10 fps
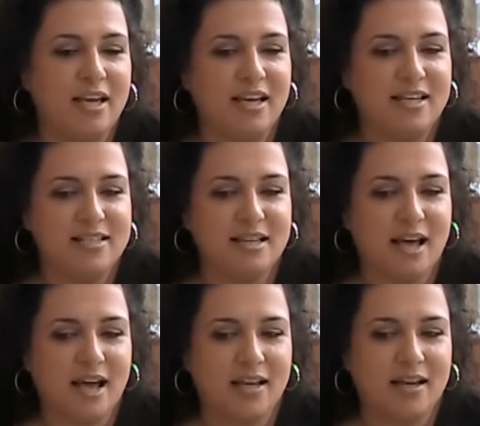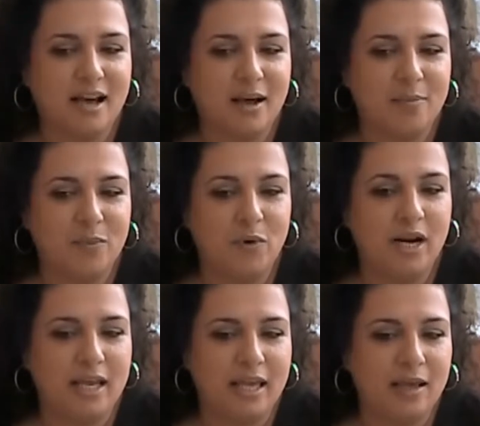is that
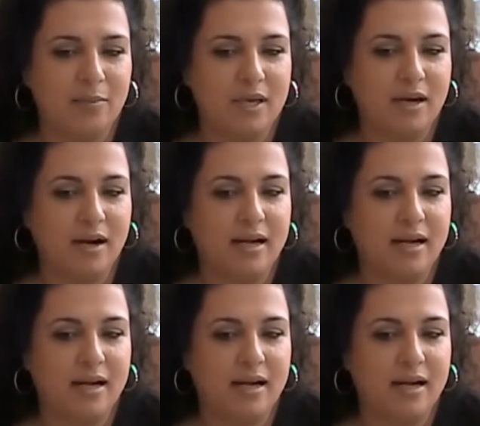when I came here,